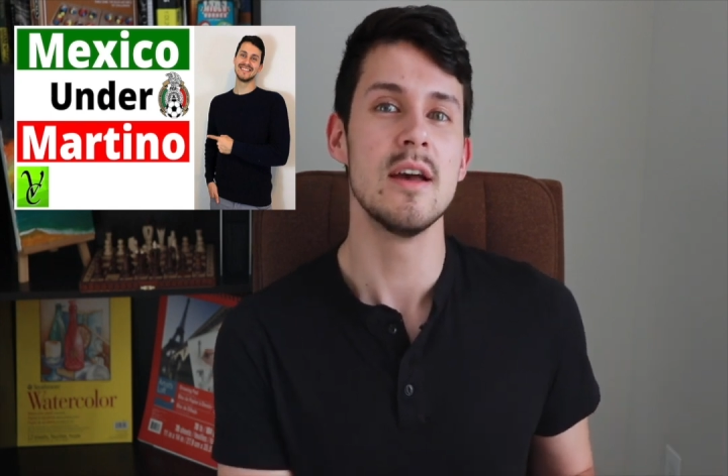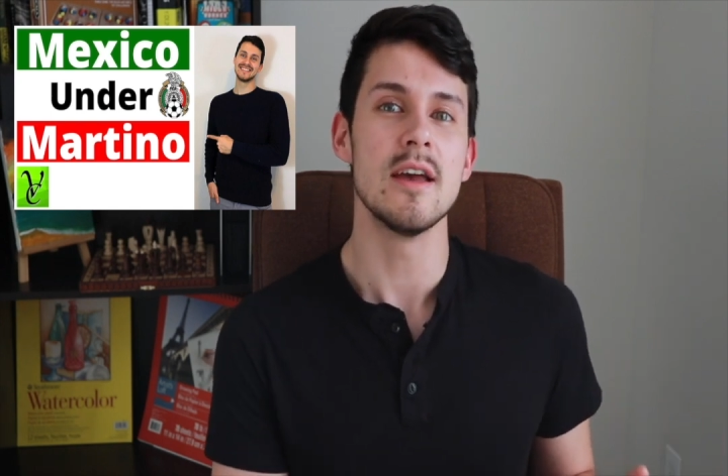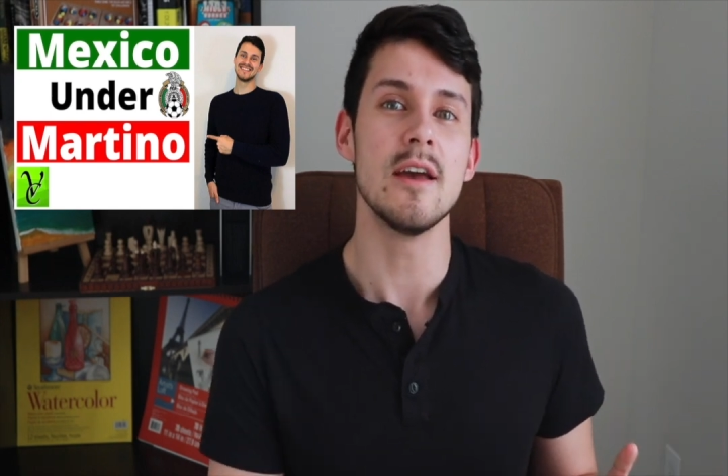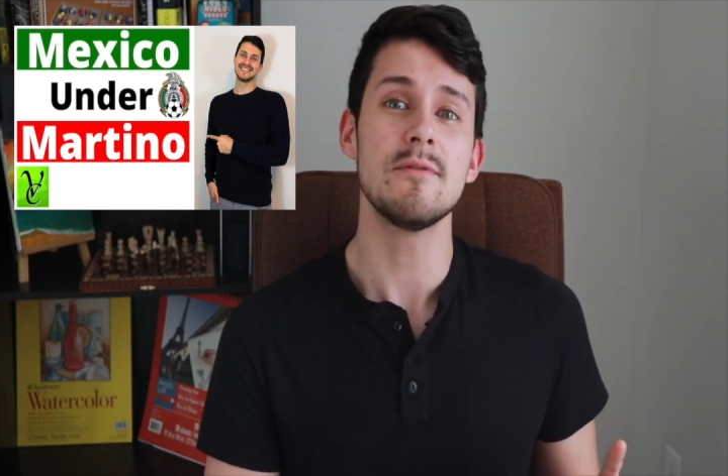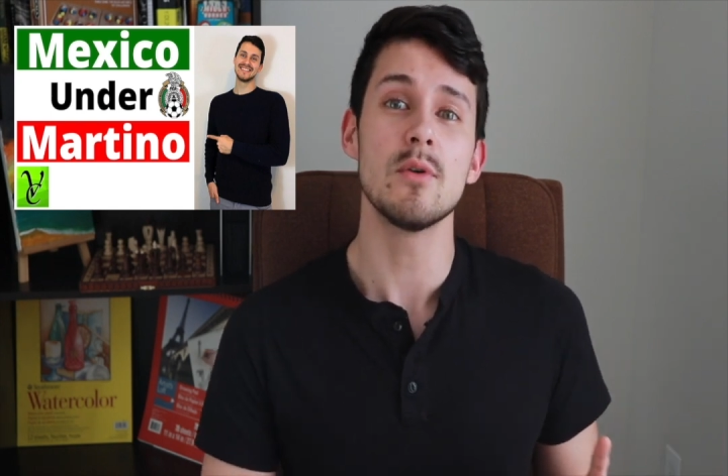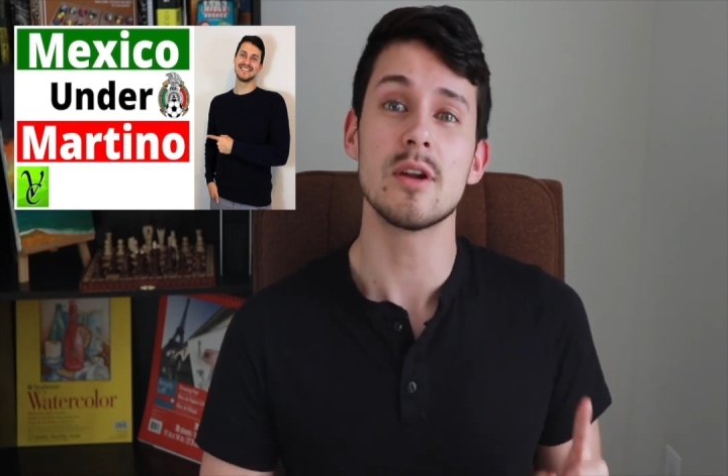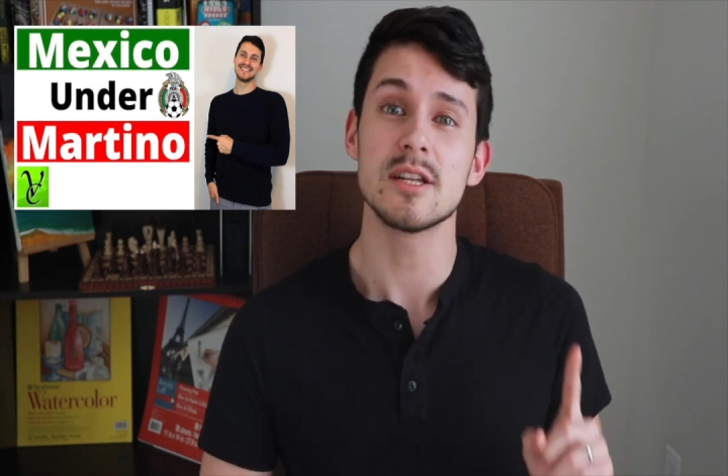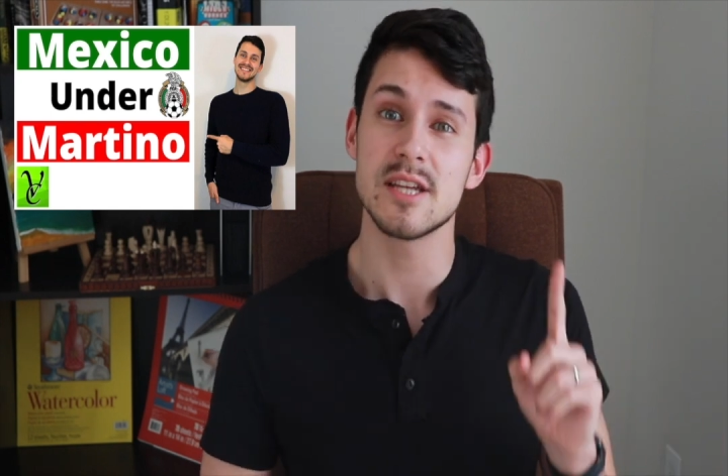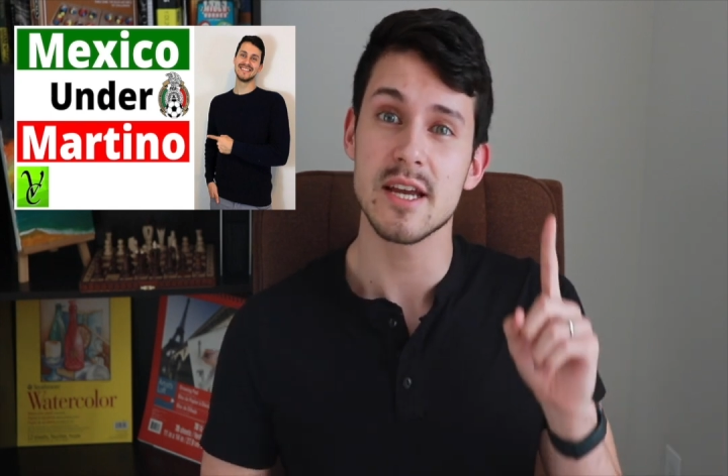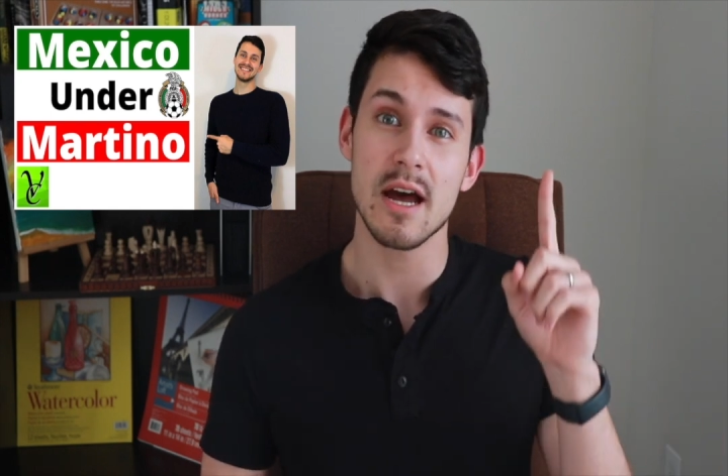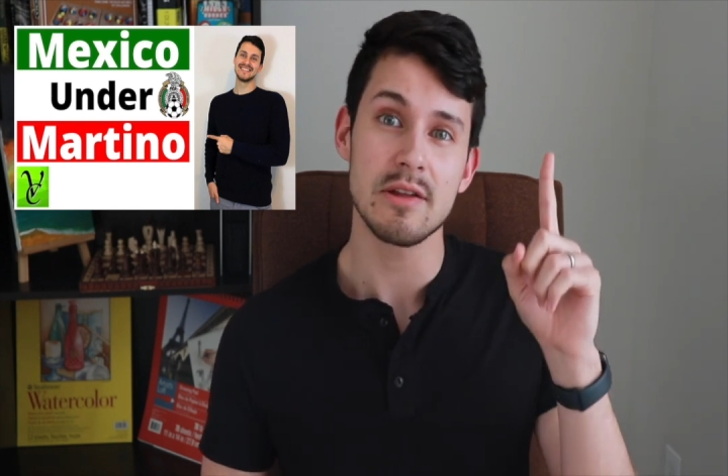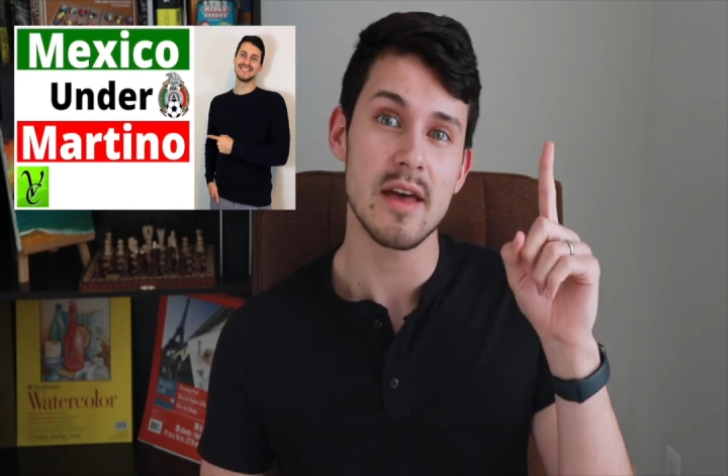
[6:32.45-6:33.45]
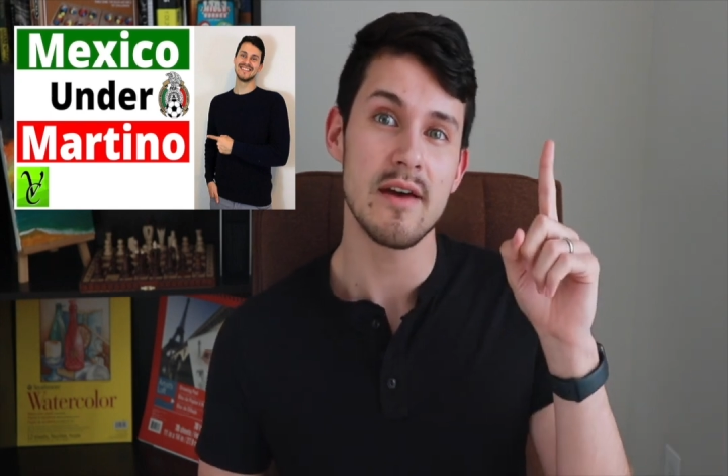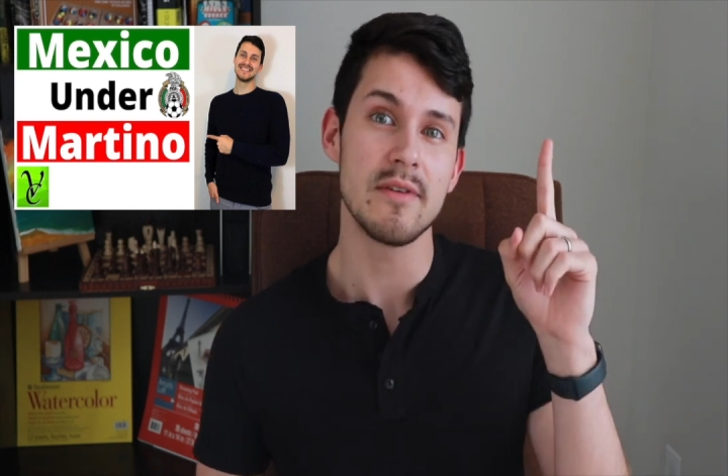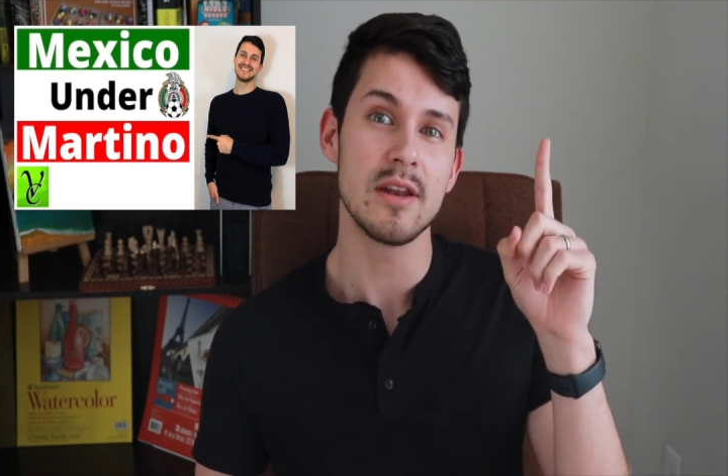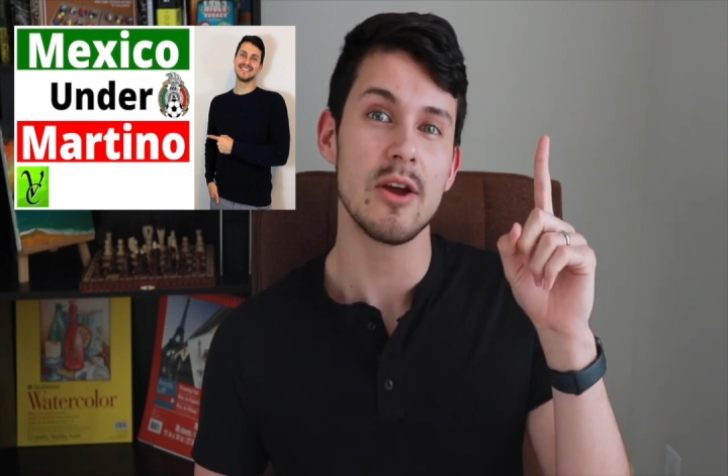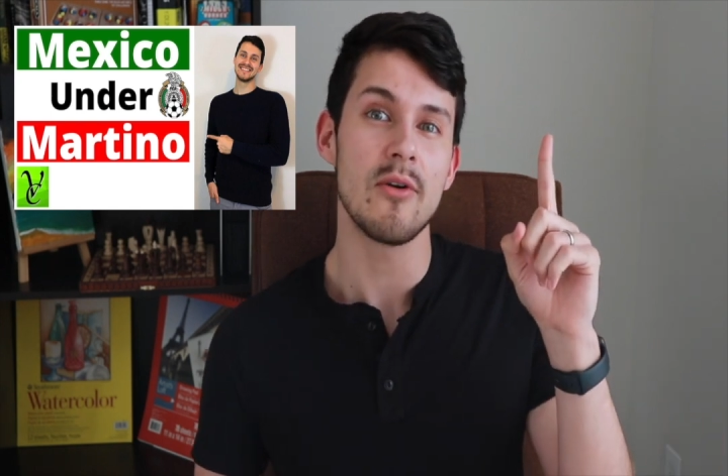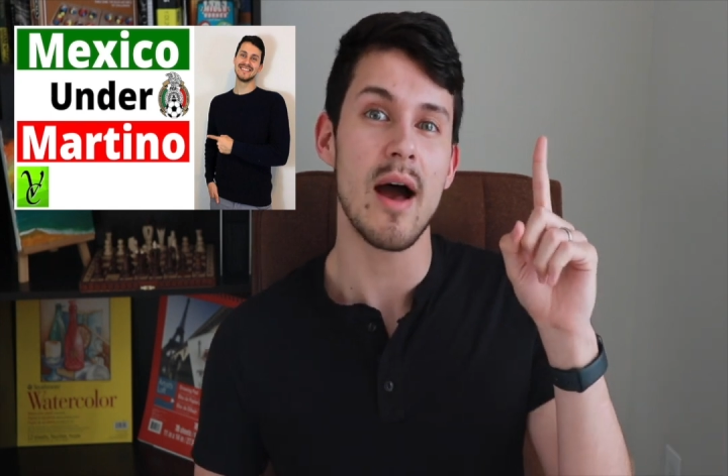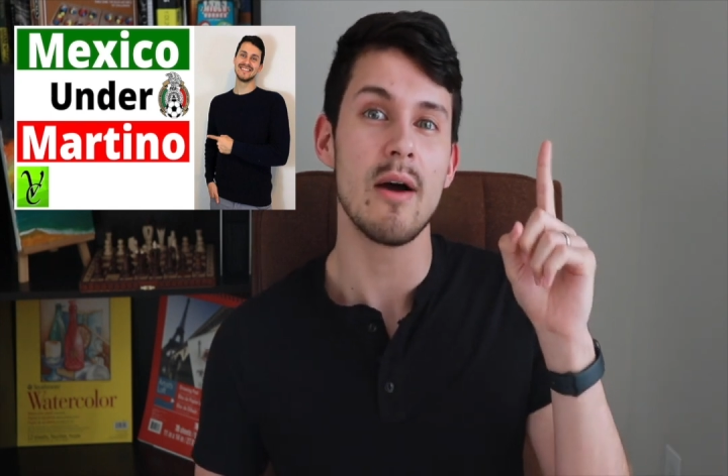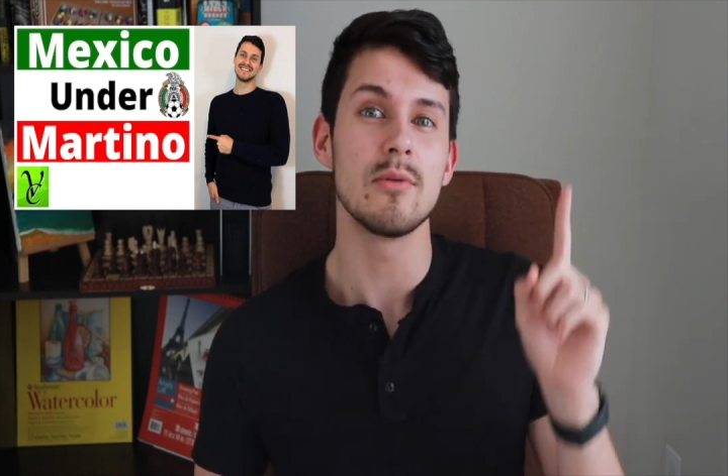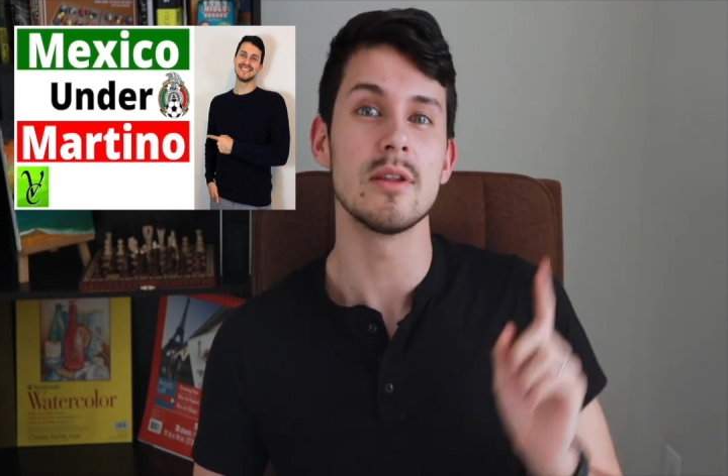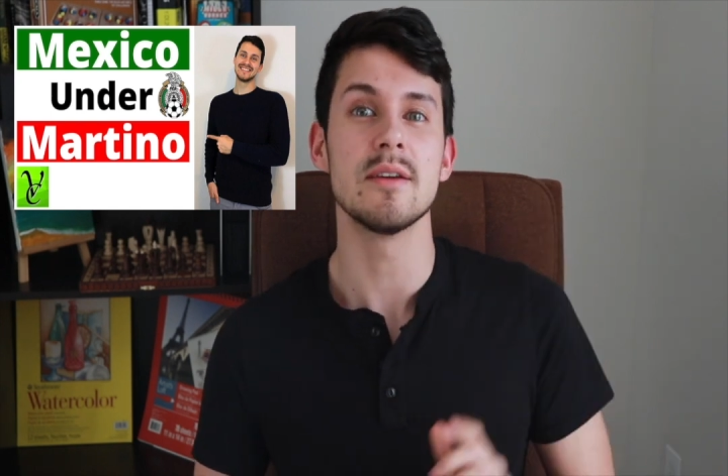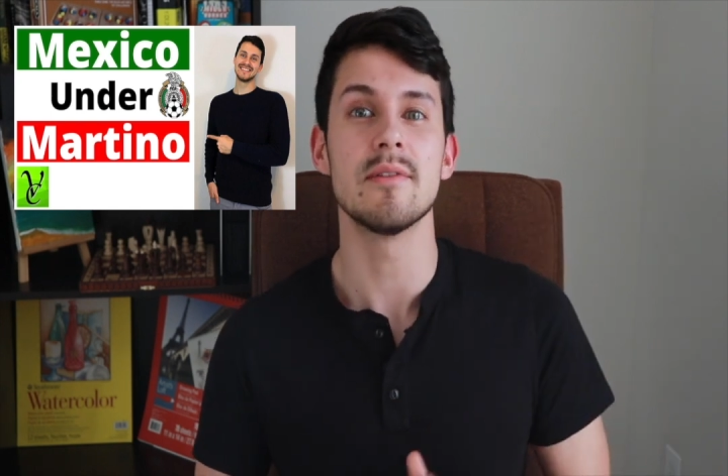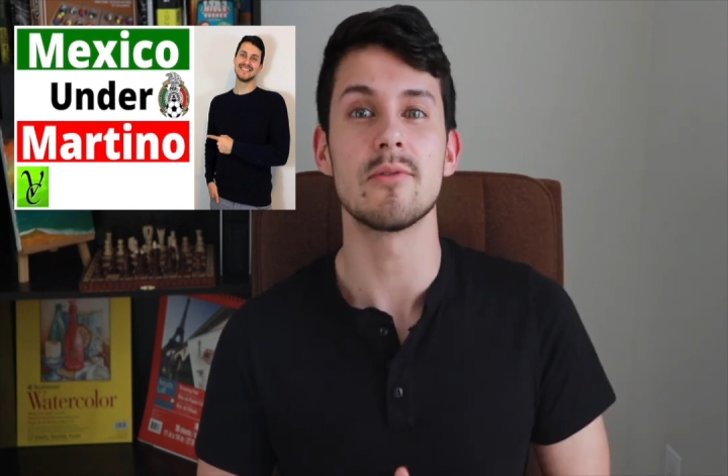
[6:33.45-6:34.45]
If you want to check out that video, I
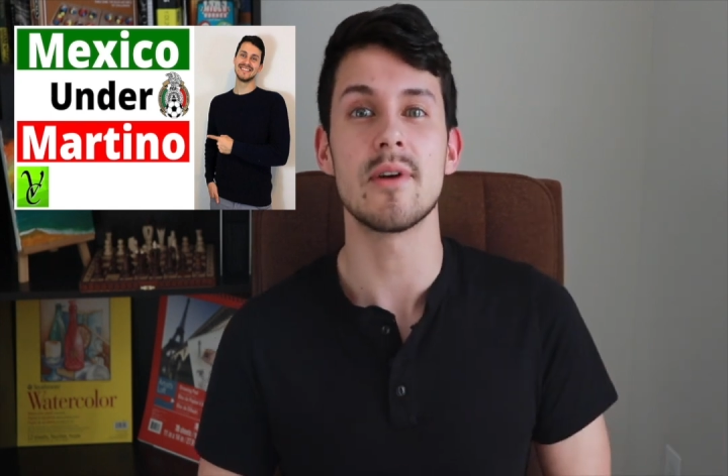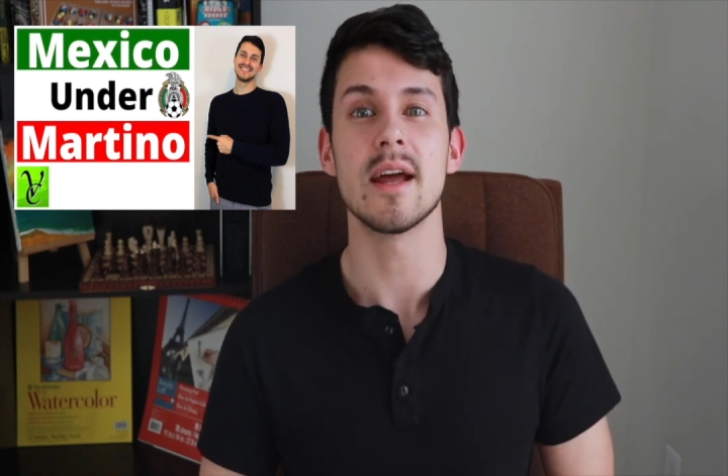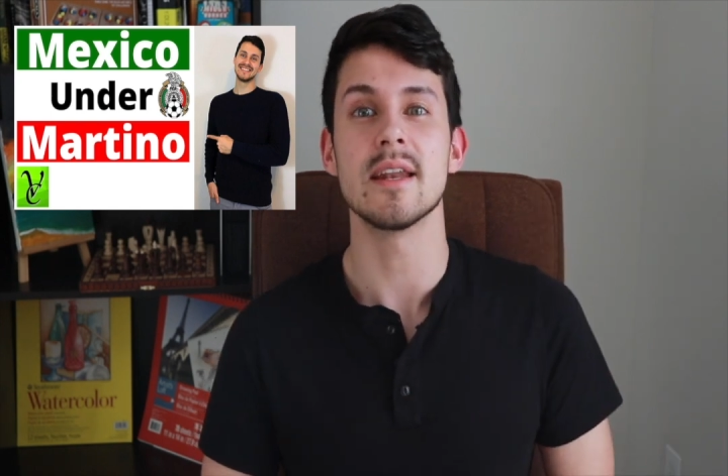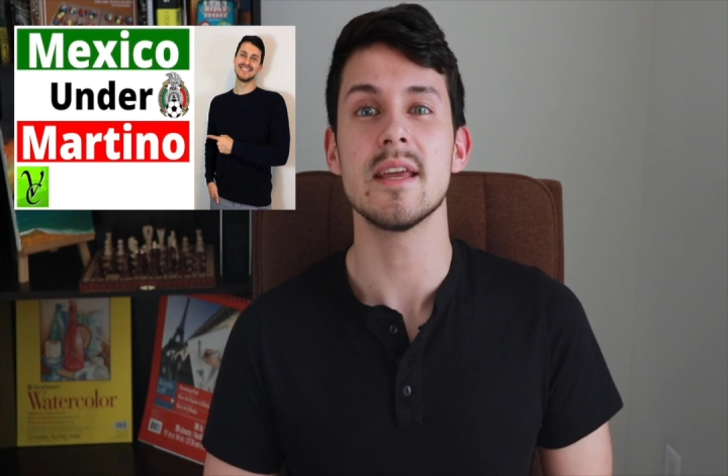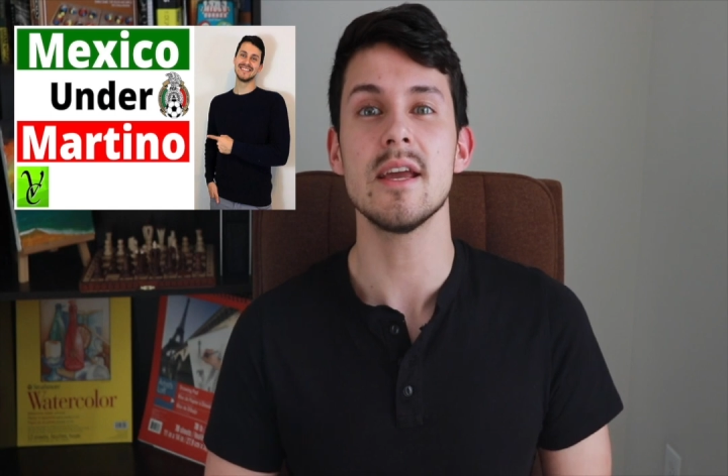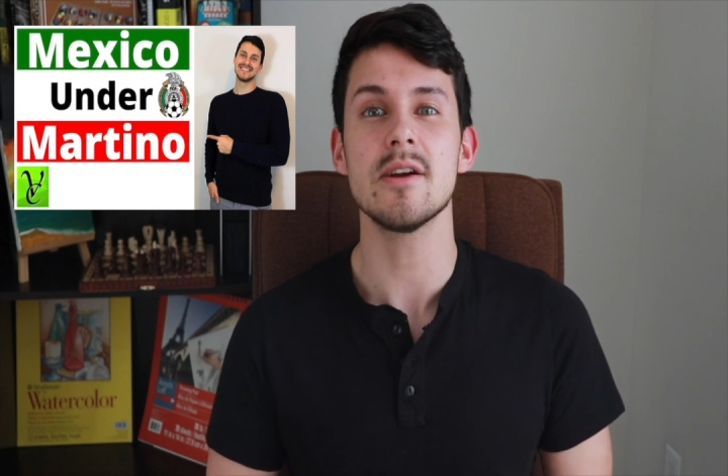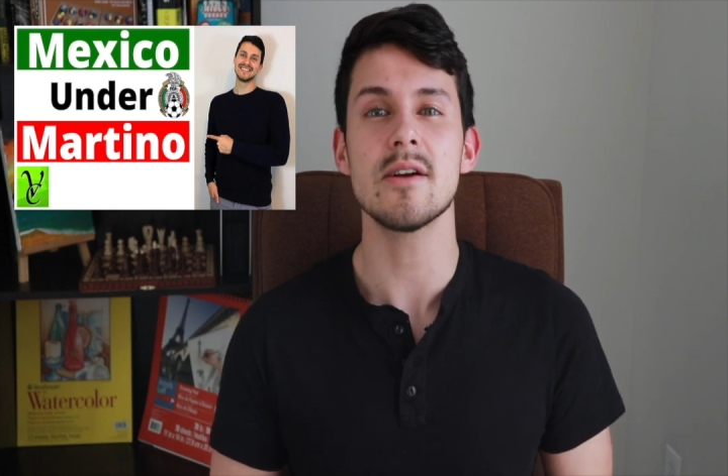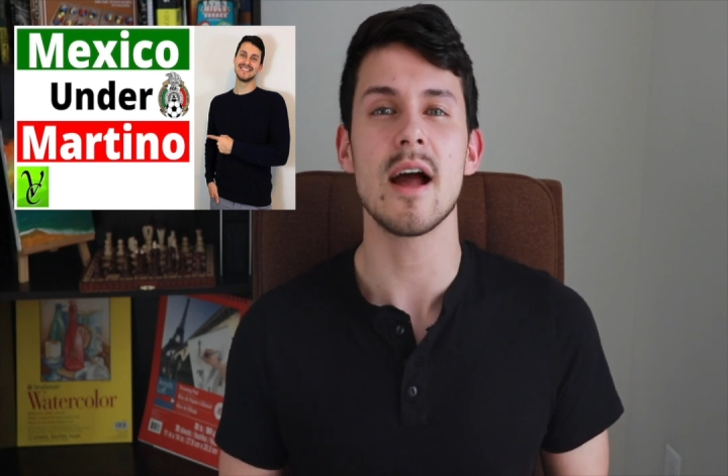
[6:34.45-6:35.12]
will leave it right here.